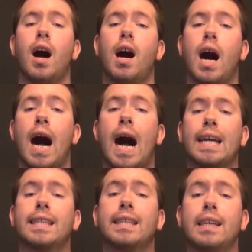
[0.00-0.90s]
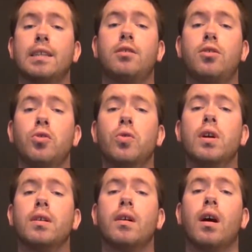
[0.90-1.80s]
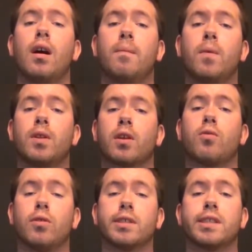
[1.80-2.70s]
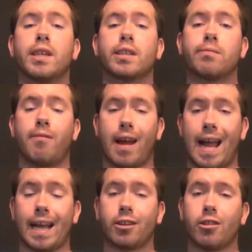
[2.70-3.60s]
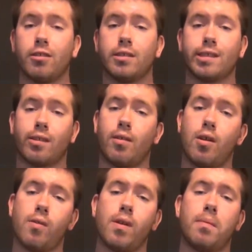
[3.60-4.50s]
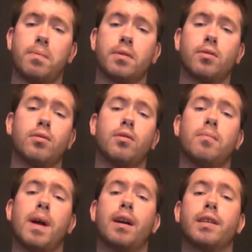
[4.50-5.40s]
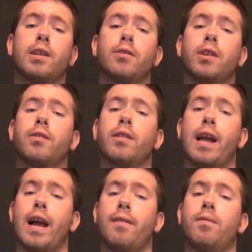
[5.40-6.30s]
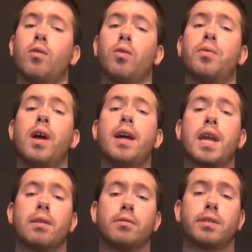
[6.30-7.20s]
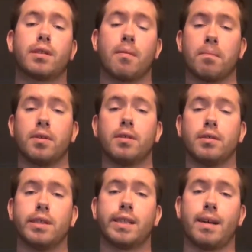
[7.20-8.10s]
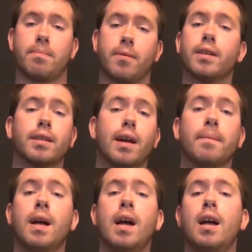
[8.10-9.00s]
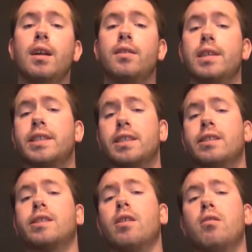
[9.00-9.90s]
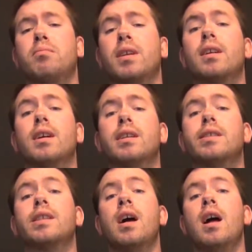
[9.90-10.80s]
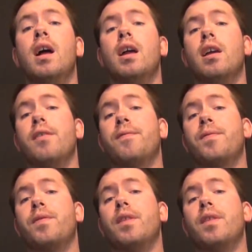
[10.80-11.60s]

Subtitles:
I did do it when the corn snakes were hatchlings all the way up until they were about a year and a half old. Then I would completely separate them. This is so because if